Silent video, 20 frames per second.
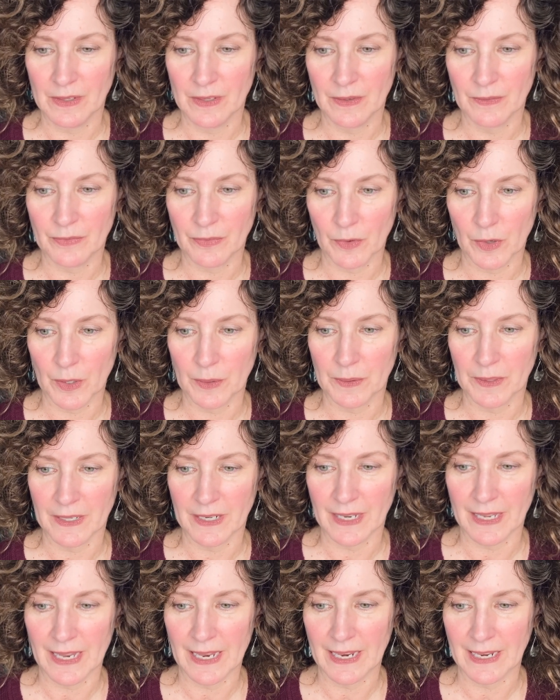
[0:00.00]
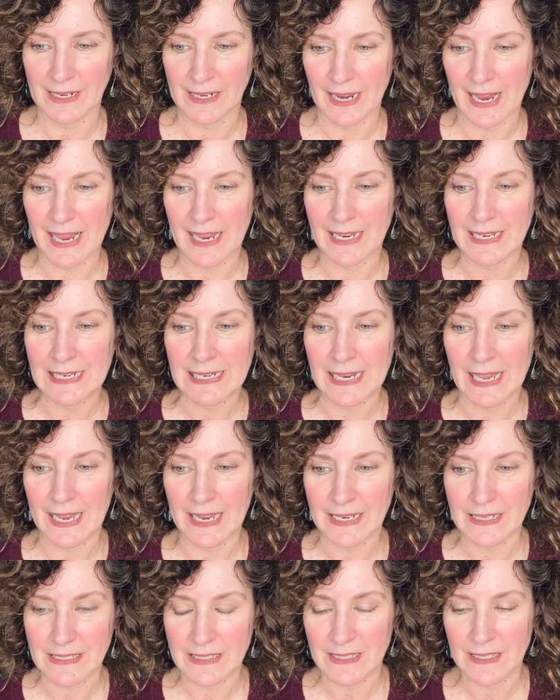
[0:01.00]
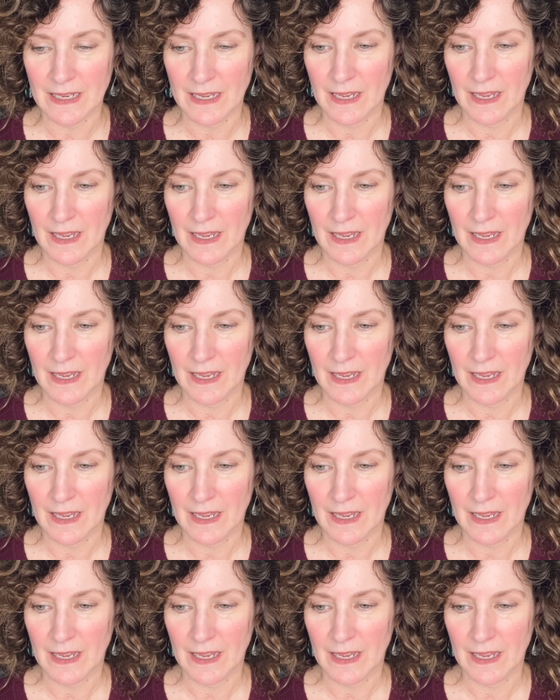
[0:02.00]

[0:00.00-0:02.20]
forward and ignite